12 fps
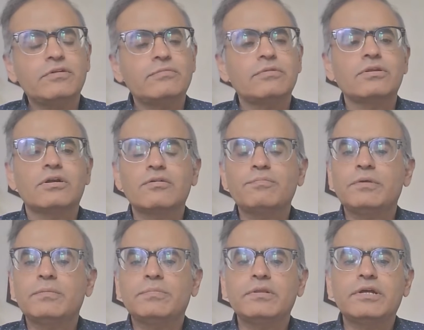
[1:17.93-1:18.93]
from a lot of
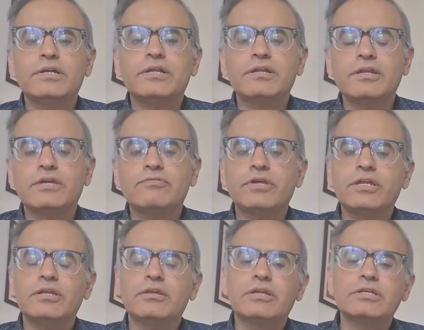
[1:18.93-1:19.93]
people that are like very
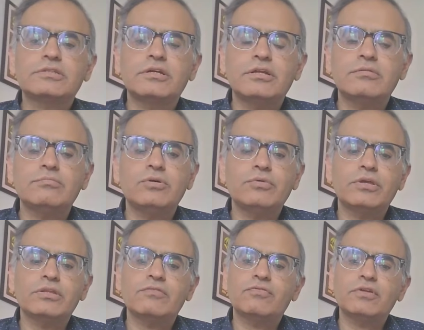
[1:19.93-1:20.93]
interested in
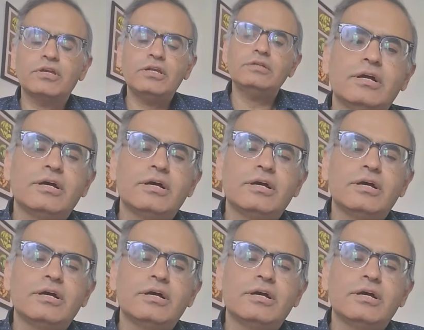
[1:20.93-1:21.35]
moving the field,